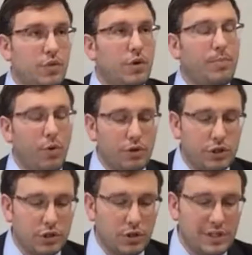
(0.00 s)

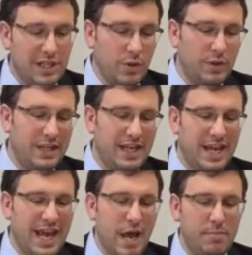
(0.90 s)
portions are dealing with the
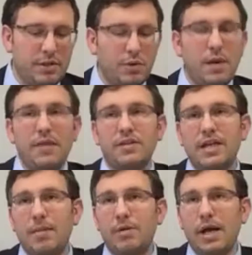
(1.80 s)
encampment around the
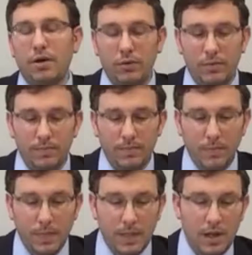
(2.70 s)
tabernacle.
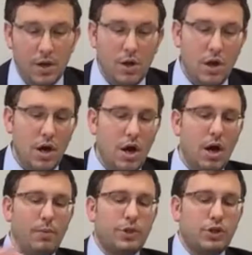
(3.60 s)

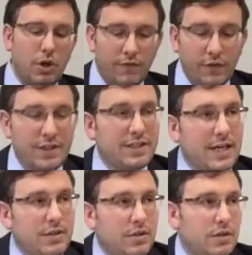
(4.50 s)
We start off with the
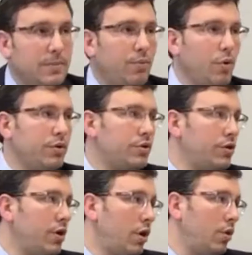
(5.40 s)
census. It's important to
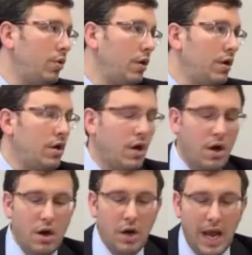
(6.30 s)
know
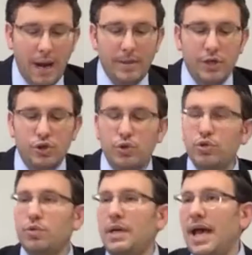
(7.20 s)
how many
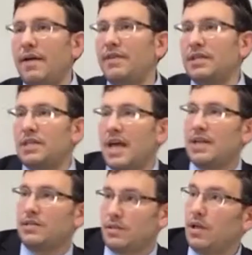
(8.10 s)
Jews we have as
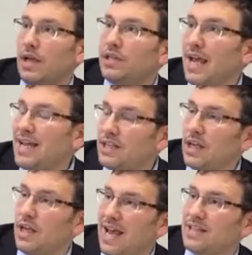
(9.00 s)

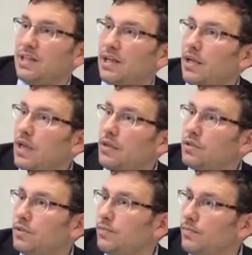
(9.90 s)
a
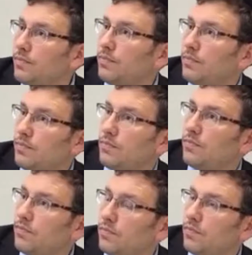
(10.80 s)
yes. You know, why do they
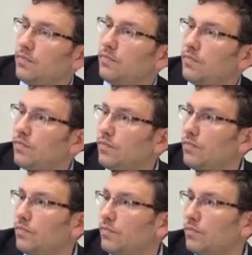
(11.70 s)
separate the
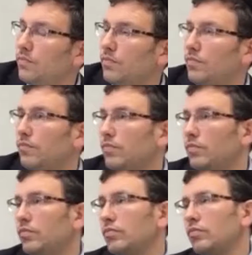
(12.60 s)
Levites from the other
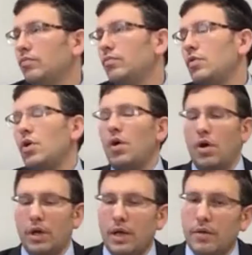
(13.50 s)
tribes?
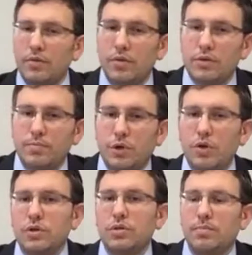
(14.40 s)
Okay,
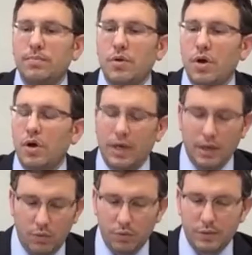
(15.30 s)
because
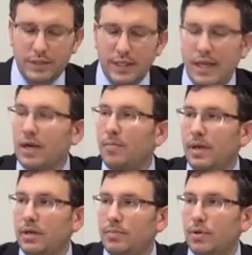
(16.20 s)
we'll see that in a
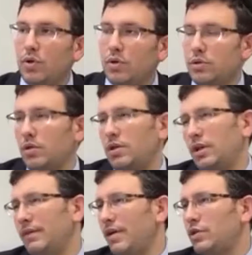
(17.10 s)
minute. Because the
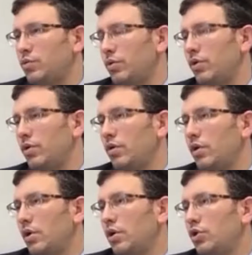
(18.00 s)
Levites were
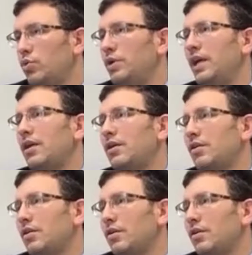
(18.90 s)
unique